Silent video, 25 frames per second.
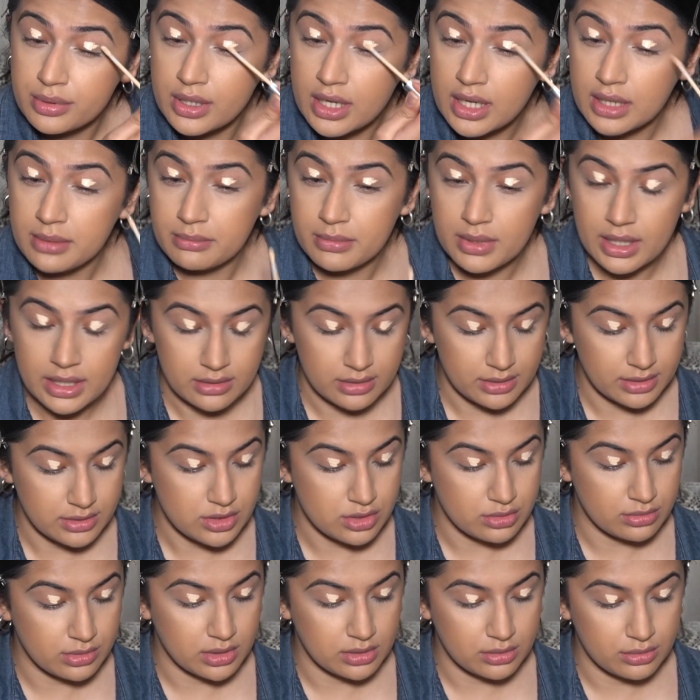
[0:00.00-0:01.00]
prime my
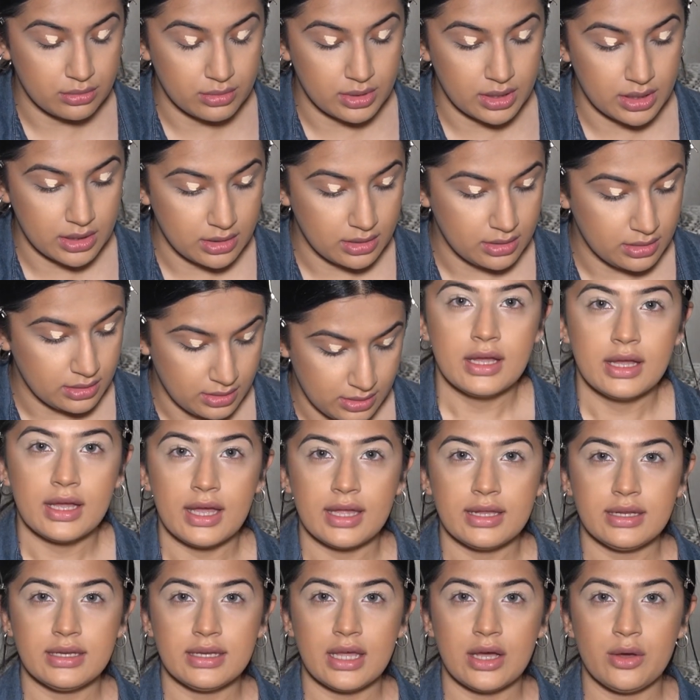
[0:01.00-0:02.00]
lids real quick,
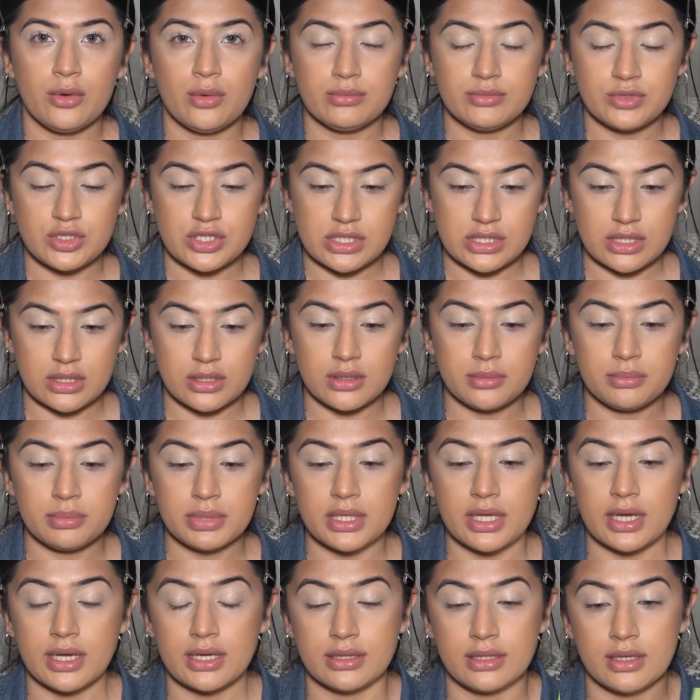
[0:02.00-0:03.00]
and now I'm just gonna
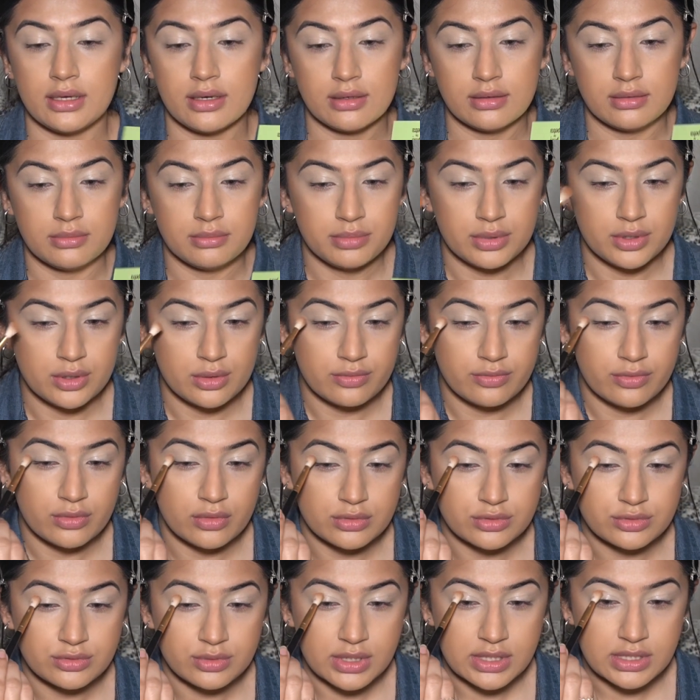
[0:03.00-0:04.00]
apply that
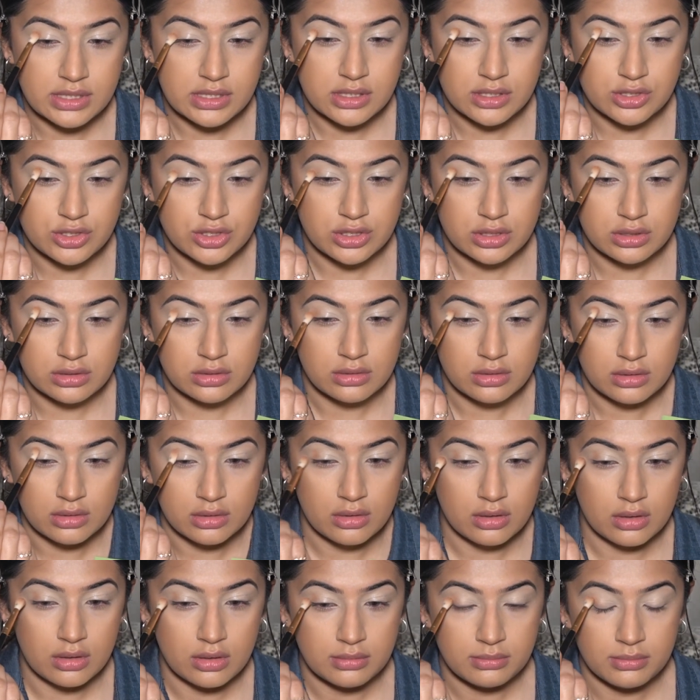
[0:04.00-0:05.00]
beautiful transition
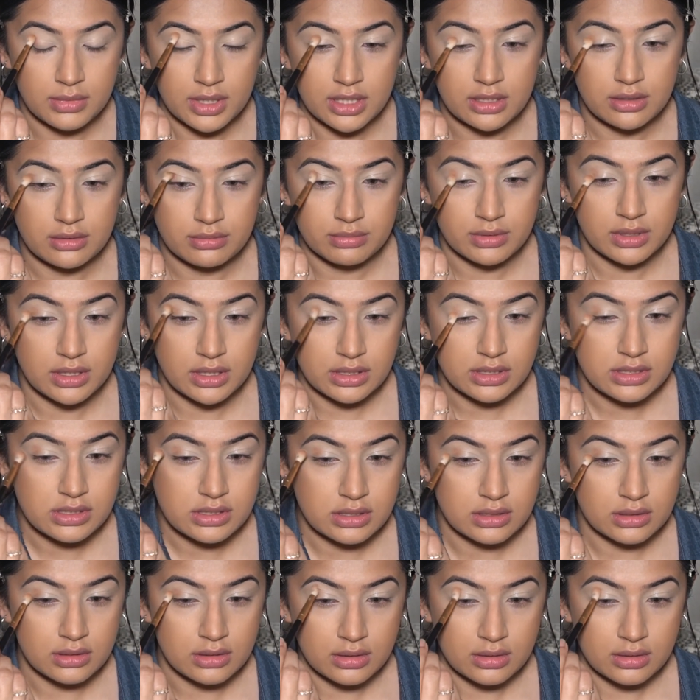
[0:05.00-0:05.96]
on my crease.